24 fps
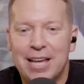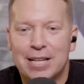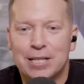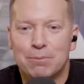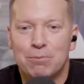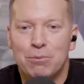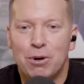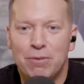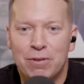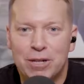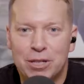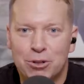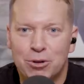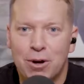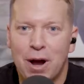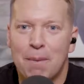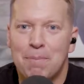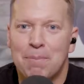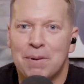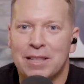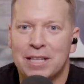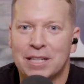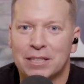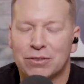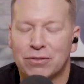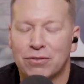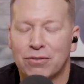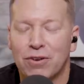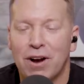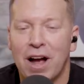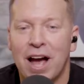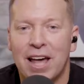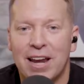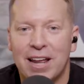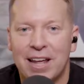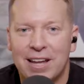has a movie dropping this
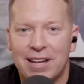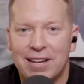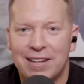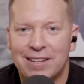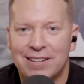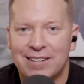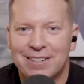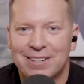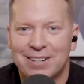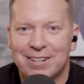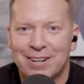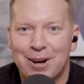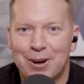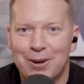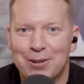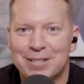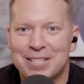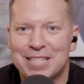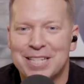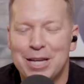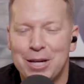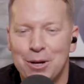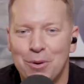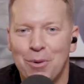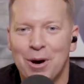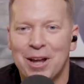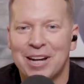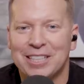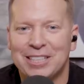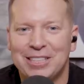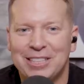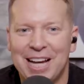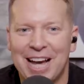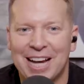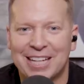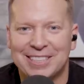Friday called Tijuana
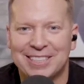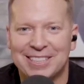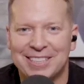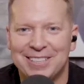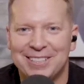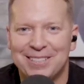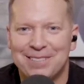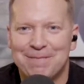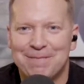Jackson.